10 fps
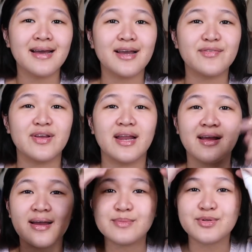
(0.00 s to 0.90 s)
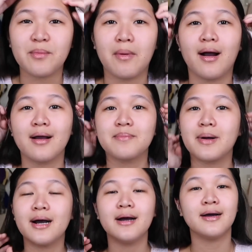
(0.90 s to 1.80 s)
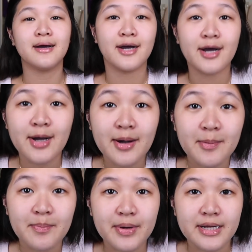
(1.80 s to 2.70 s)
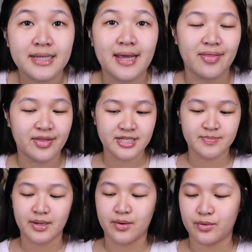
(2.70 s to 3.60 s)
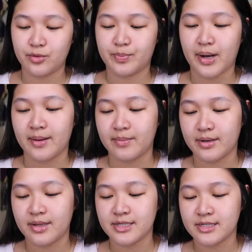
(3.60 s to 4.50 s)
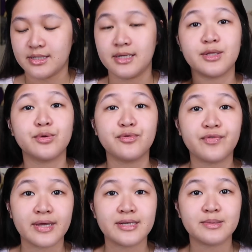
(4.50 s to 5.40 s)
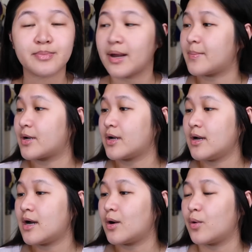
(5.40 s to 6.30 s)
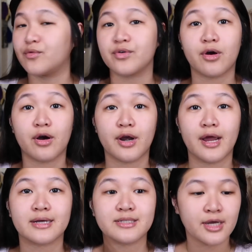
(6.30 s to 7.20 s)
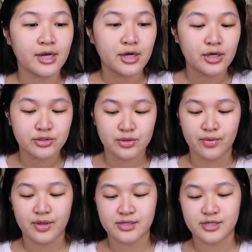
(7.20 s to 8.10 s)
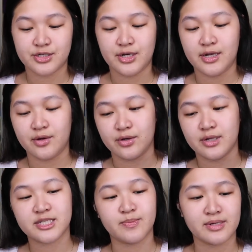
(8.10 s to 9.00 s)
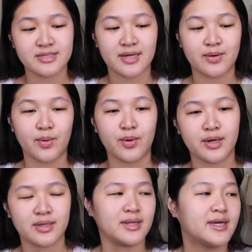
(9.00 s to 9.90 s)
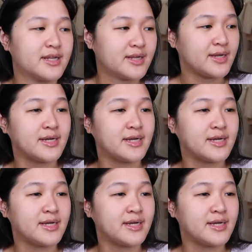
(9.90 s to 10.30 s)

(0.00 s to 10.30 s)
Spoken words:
I feel like I'm so bangag pa. But yeah, this is my go-to primer. This is the Too Faced primer, Hangover RX. So this is really good. It smells like coconut then.